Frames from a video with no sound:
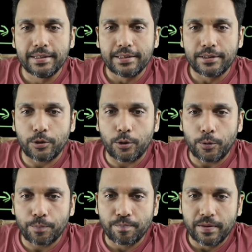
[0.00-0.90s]

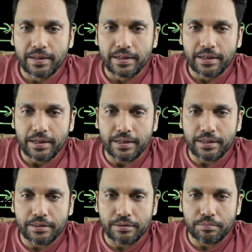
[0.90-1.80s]
So
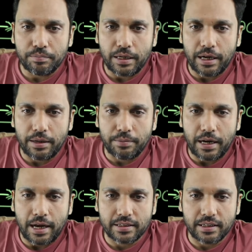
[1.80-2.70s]
an
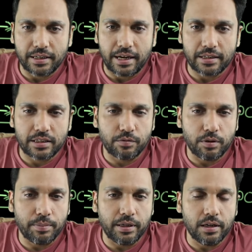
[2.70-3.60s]
acetic acid
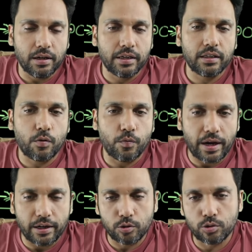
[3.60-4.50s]
will be learning the
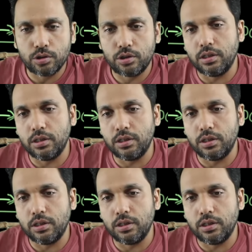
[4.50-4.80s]
values,